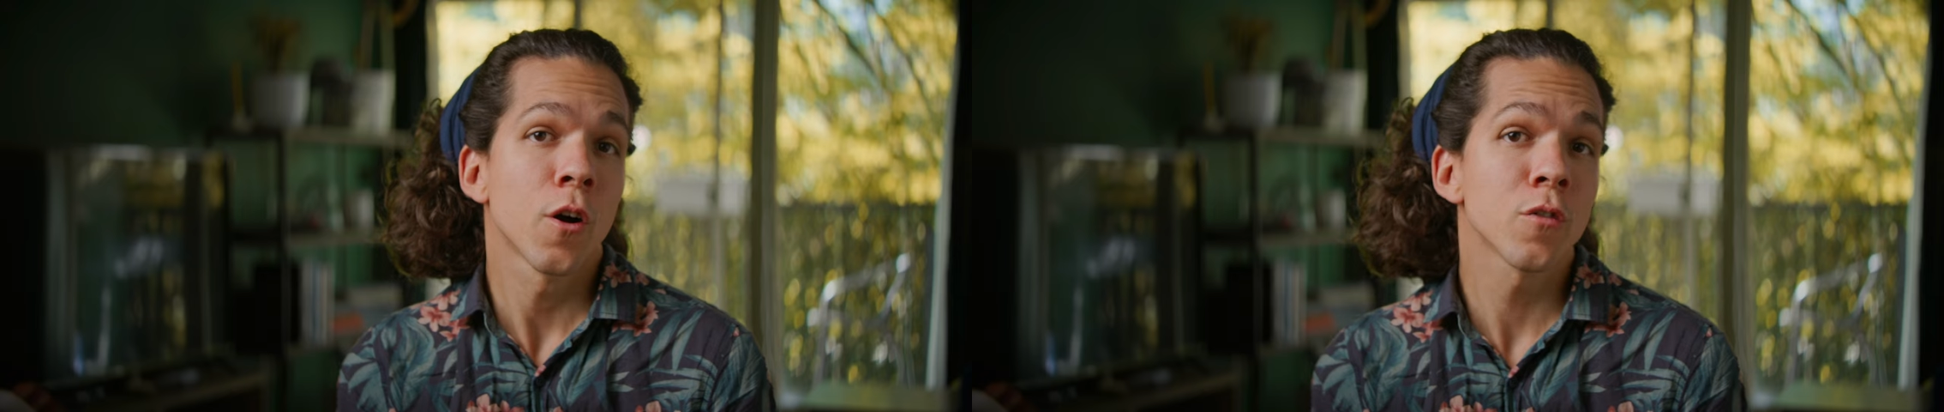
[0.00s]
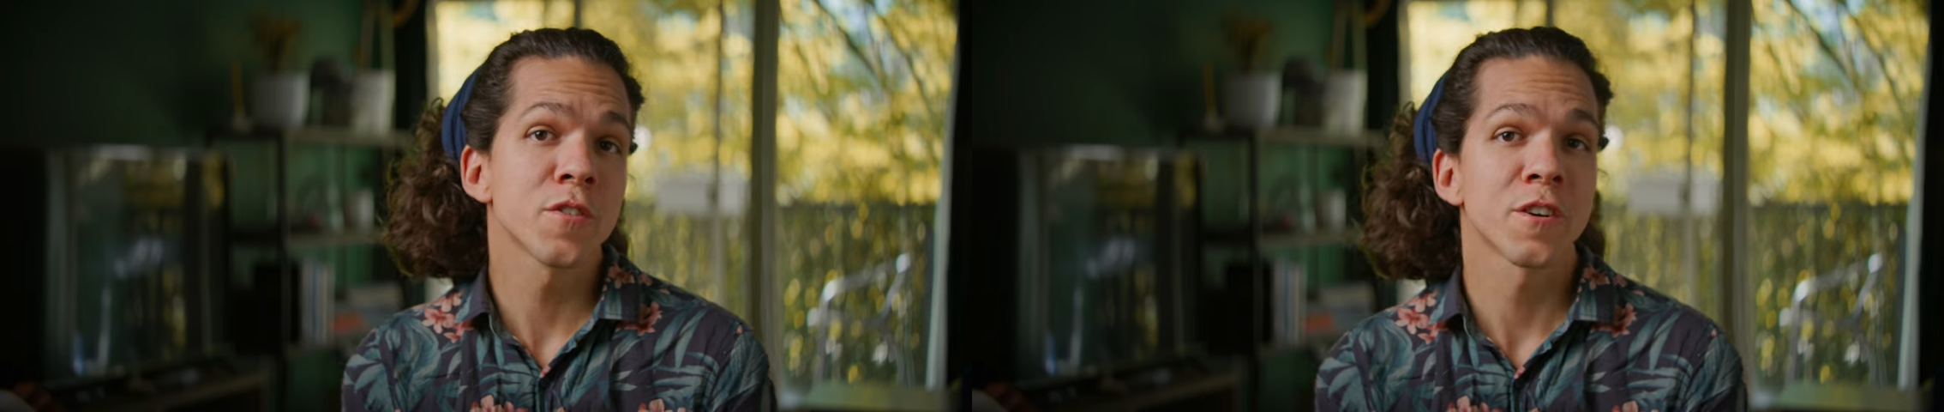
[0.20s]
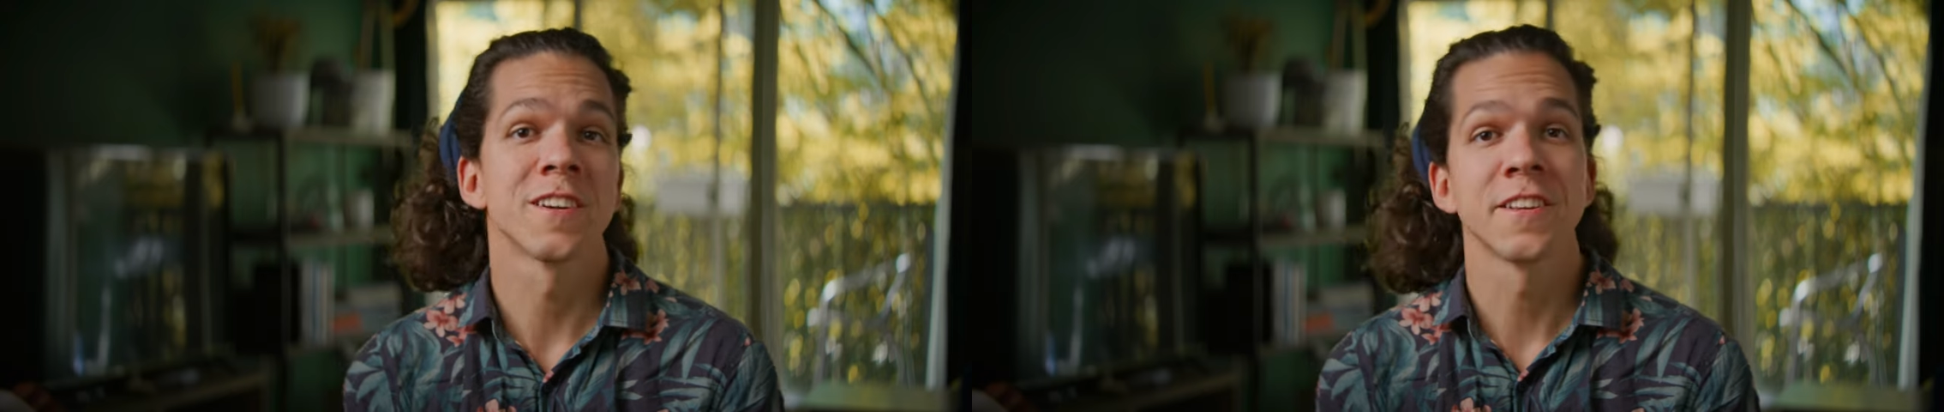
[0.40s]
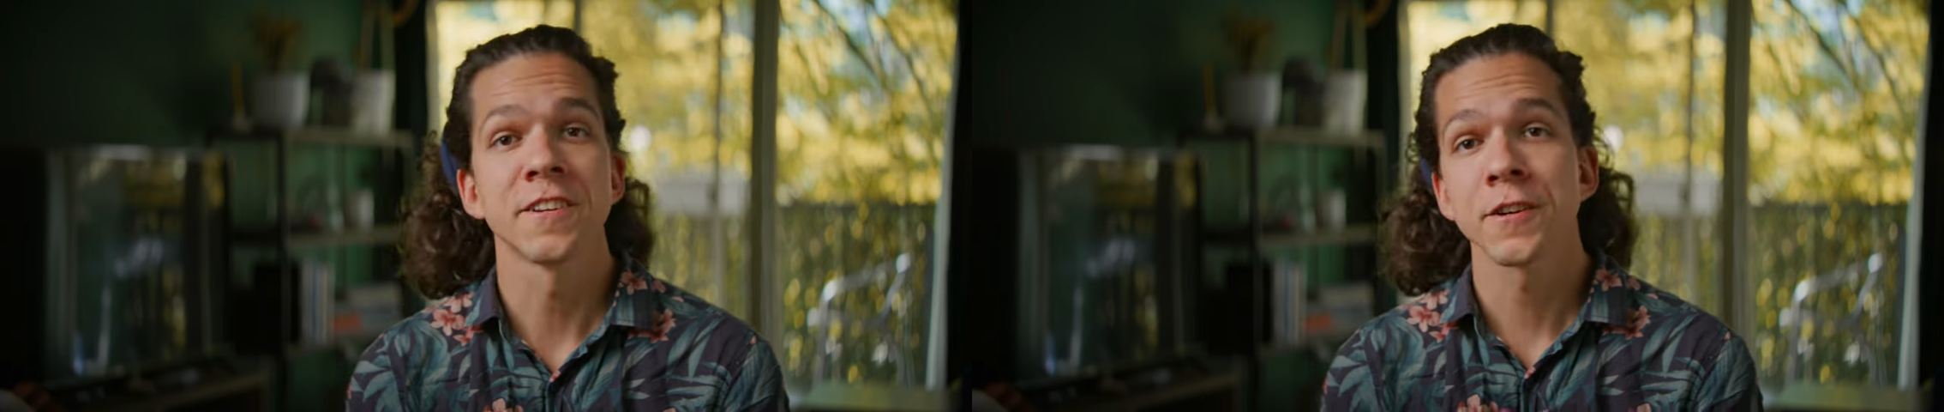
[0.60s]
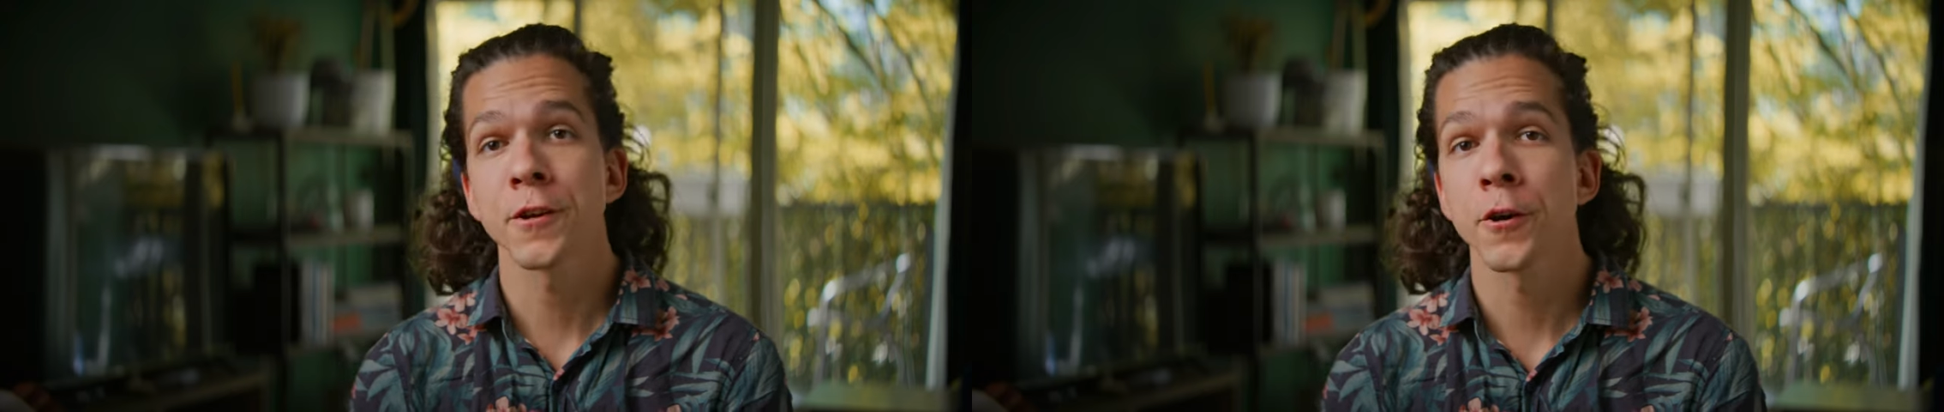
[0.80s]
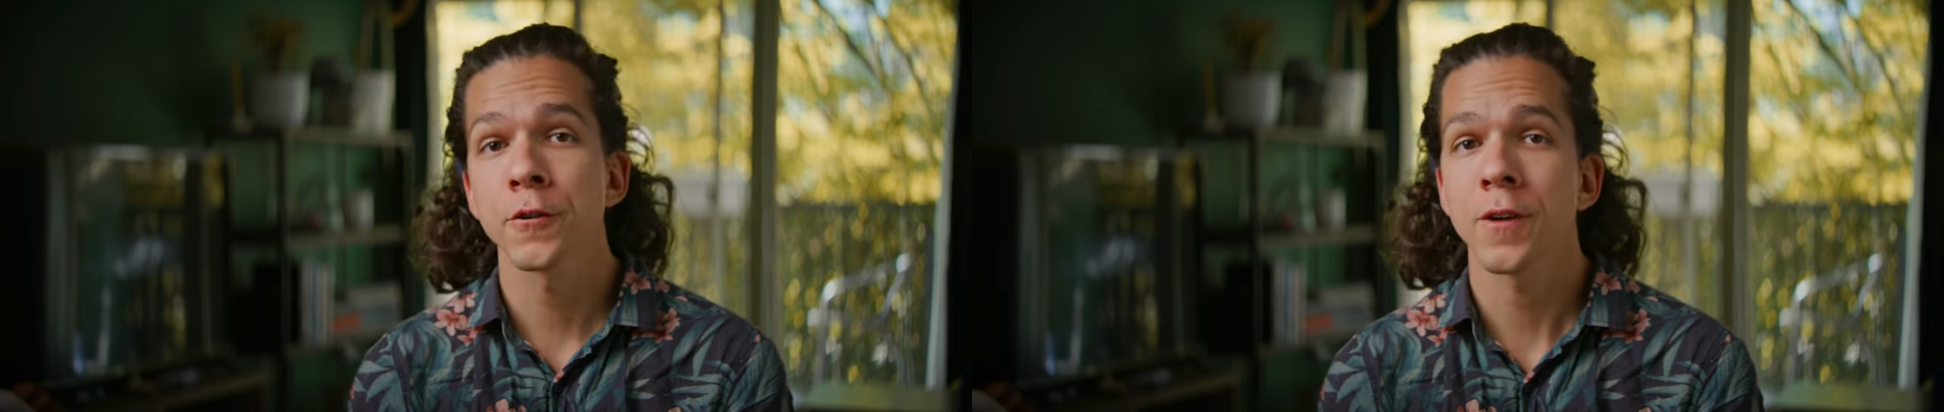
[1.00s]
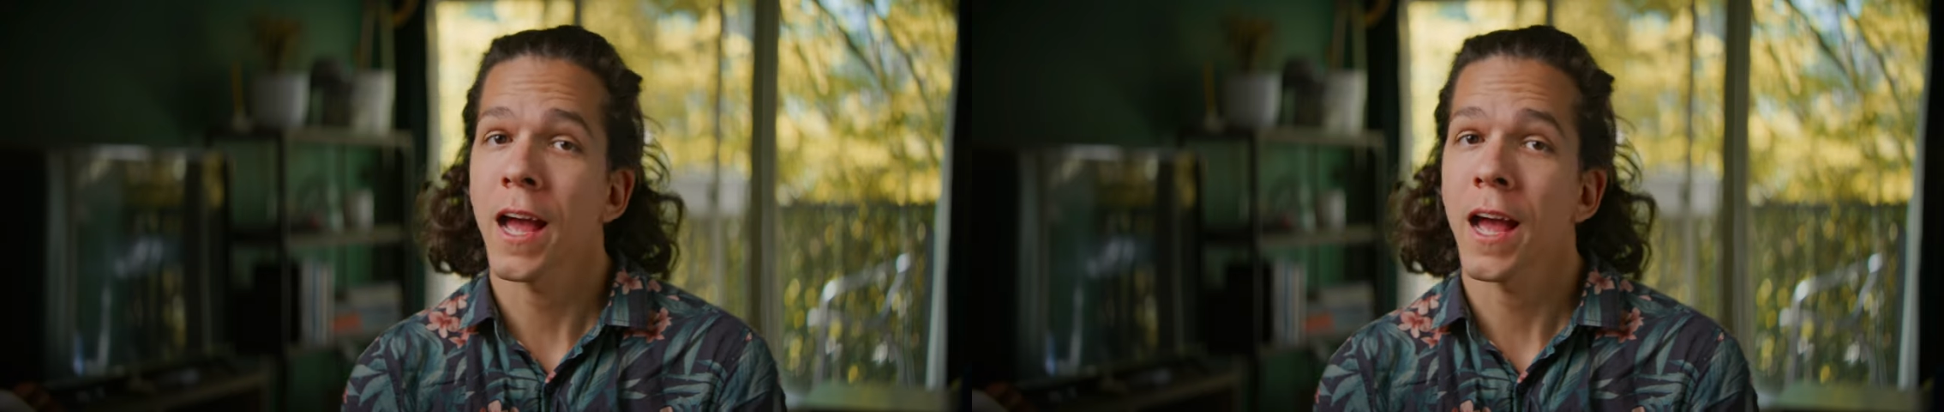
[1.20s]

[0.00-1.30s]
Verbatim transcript: Over a year ago,